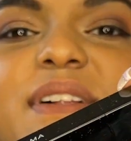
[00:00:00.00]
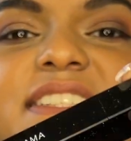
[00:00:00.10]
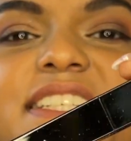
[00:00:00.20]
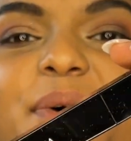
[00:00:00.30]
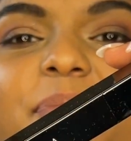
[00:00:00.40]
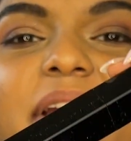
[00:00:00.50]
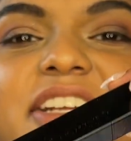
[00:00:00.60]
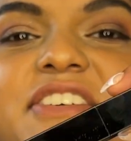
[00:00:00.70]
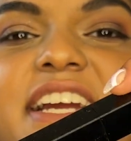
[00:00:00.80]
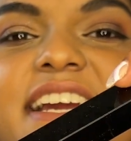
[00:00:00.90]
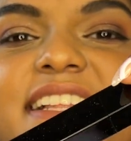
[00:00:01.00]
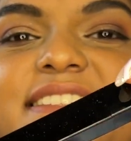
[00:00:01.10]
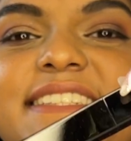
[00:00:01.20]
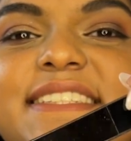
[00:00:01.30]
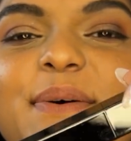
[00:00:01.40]
geometric and
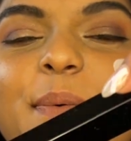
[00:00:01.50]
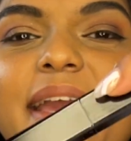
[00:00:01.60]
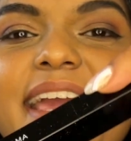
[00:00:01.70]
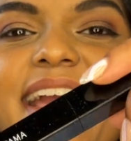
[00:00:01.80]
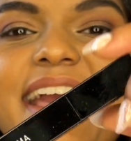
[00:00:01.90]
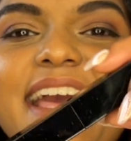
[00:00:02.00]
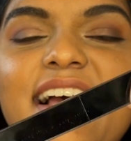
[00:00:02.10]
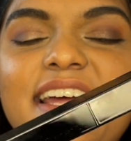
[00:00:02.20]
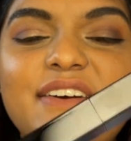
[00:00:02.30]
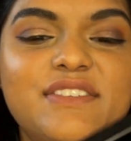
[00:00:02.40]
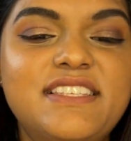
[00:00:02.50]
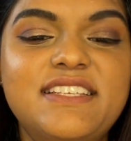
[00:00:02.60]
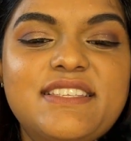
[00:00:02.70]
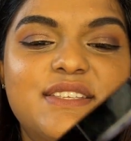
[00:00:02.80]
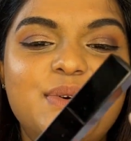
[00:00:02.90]
square. I don't see
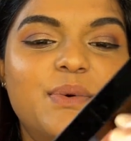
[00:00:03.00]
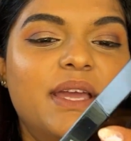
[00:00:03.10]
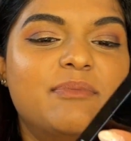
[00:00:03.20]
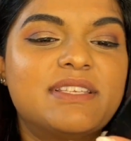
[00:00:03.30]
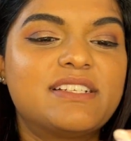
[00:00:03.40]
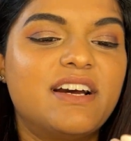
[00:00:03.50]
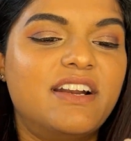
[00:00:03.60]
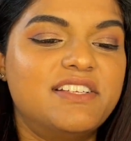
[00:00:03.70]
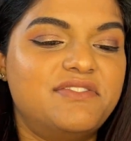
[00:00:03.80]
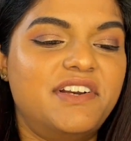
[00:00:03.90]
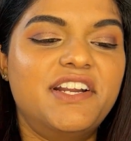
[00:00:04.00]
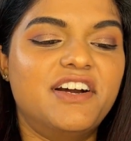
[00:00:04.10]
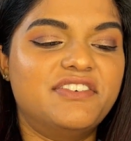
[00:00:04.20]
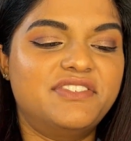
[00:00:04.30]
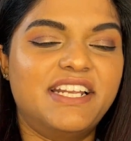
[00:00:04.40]
square mascaras very
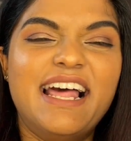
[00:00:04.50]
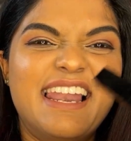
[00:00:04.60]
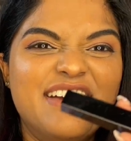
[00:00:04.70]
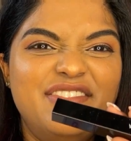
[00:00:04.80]
often. I love